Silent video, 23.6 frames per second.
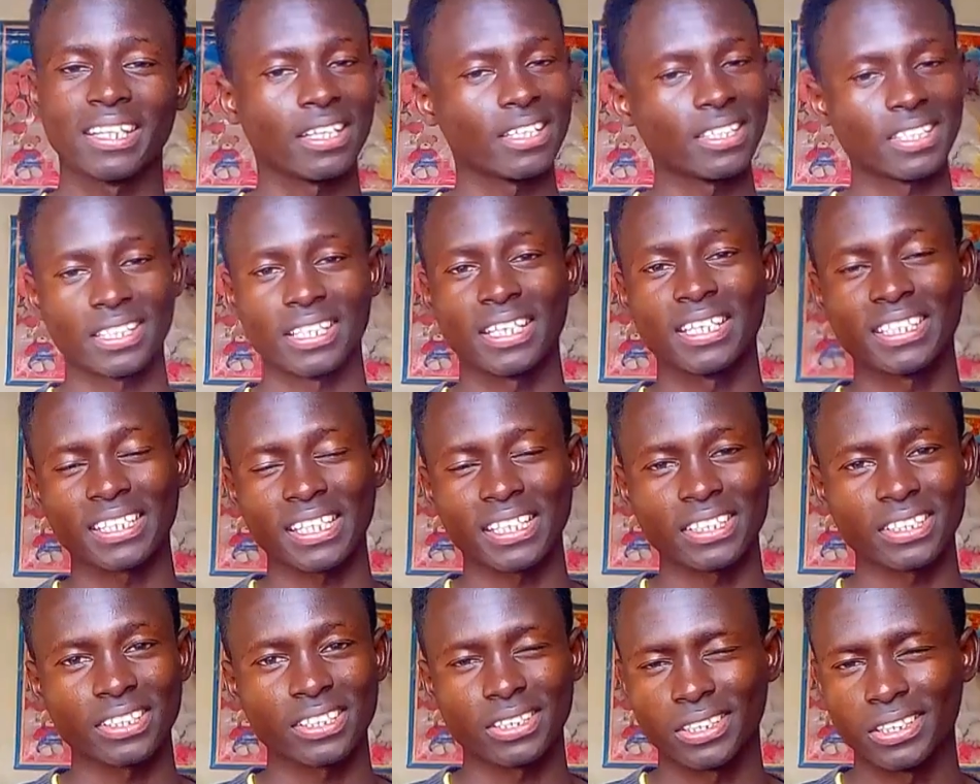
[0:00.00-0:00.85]
the
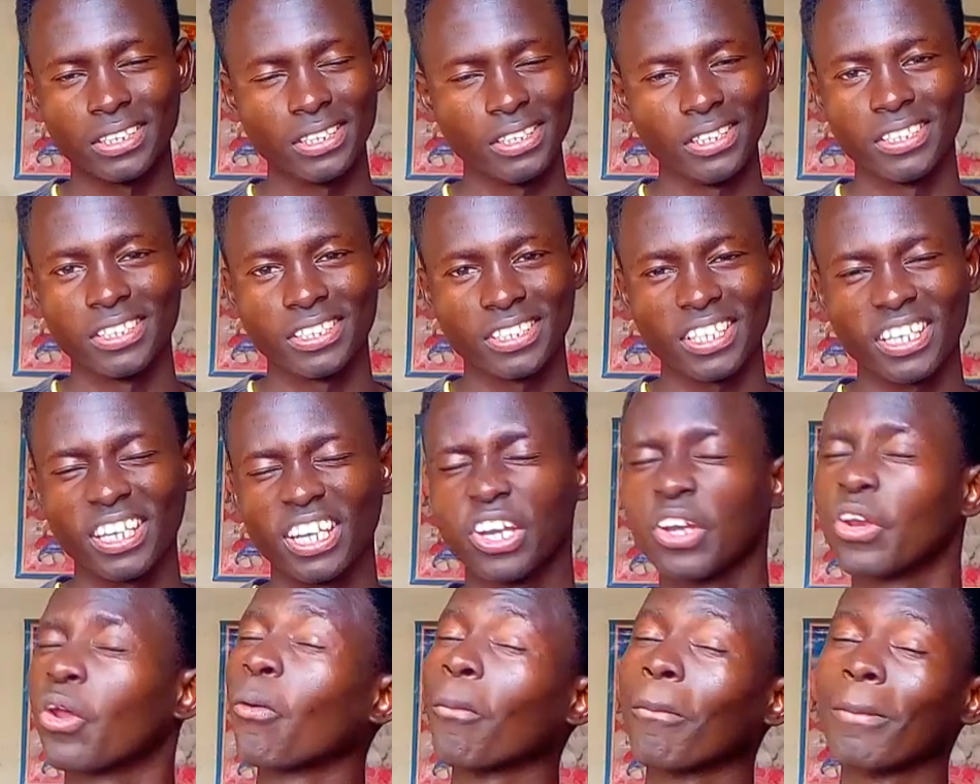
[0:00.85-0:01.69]
status she is
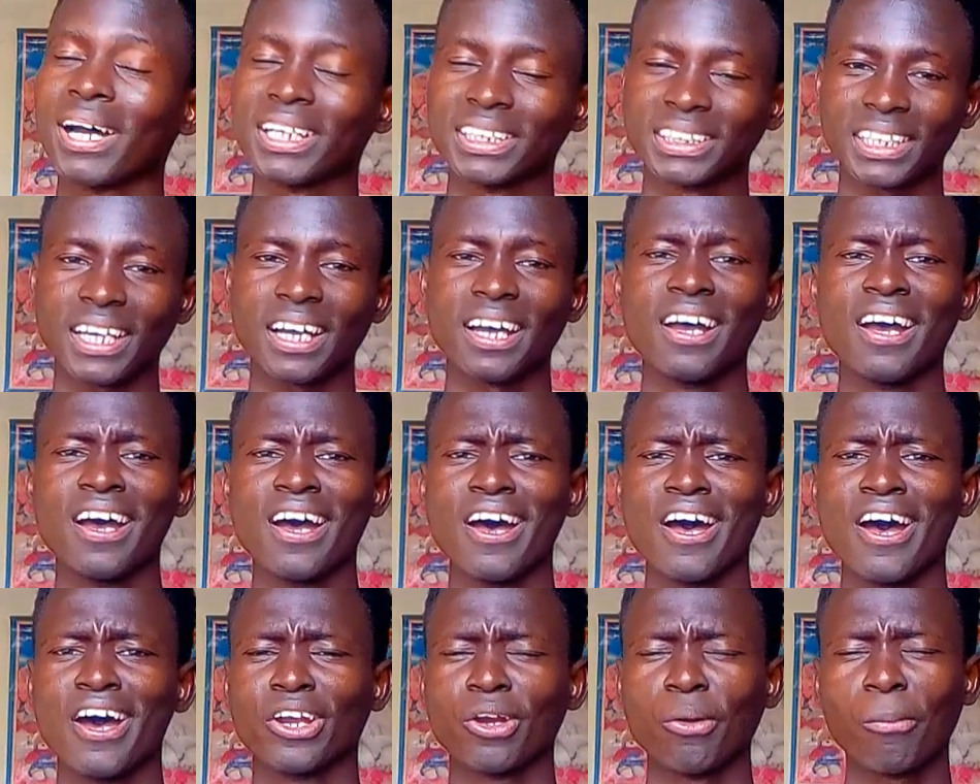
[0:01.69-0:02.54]
in, no matter
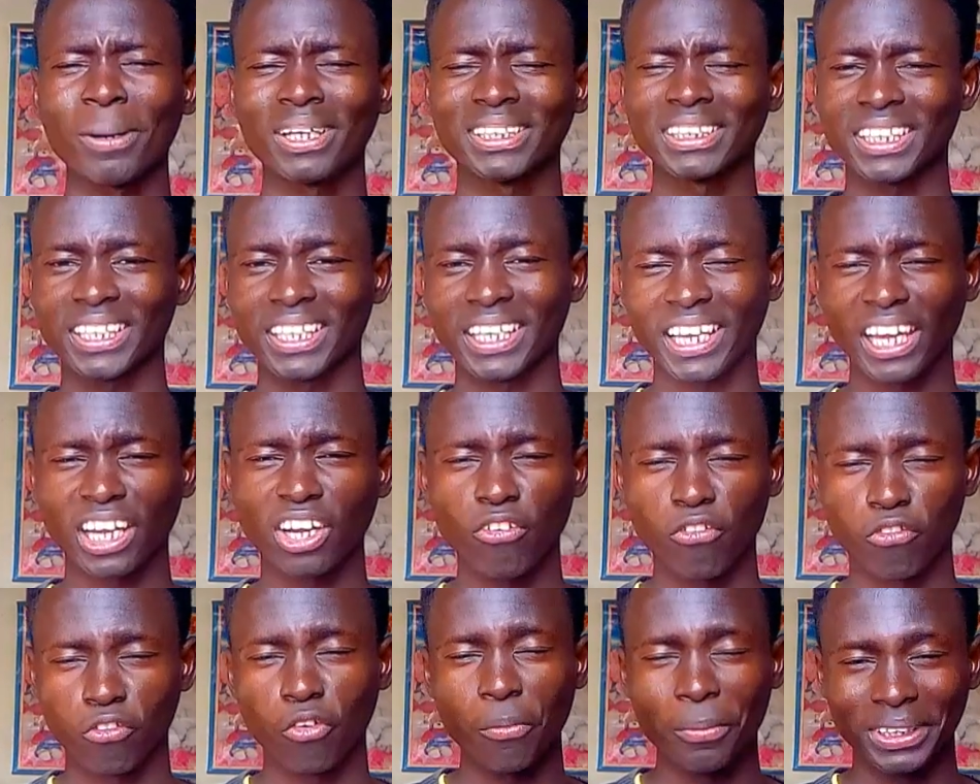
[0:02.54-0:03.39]
the kind
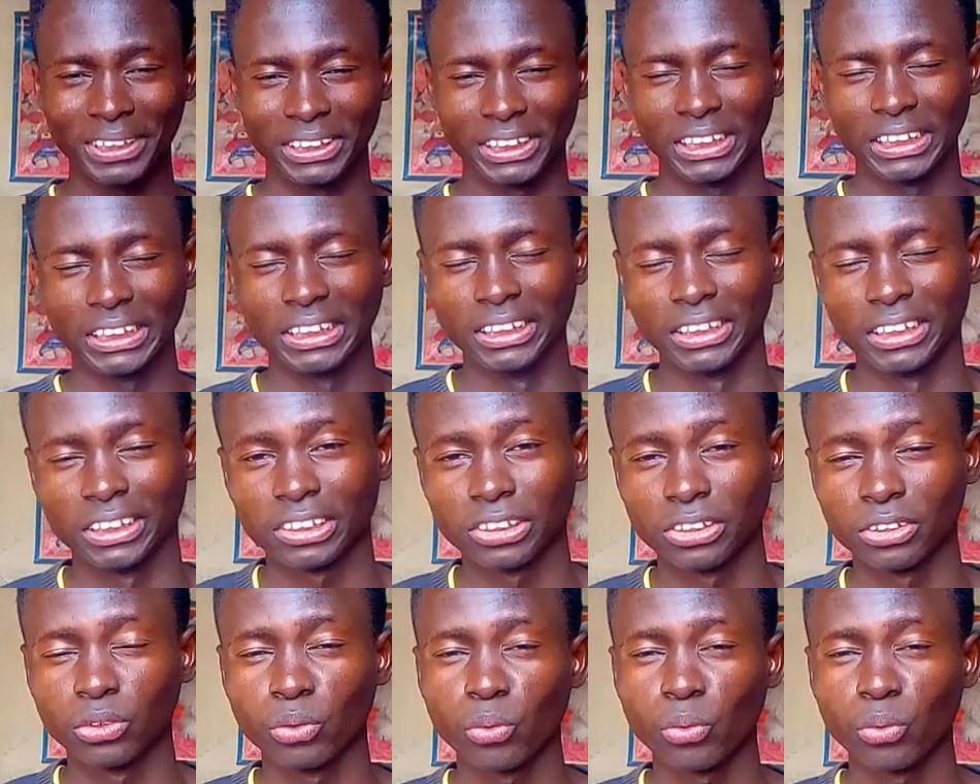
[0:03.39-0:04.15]
of woman she is.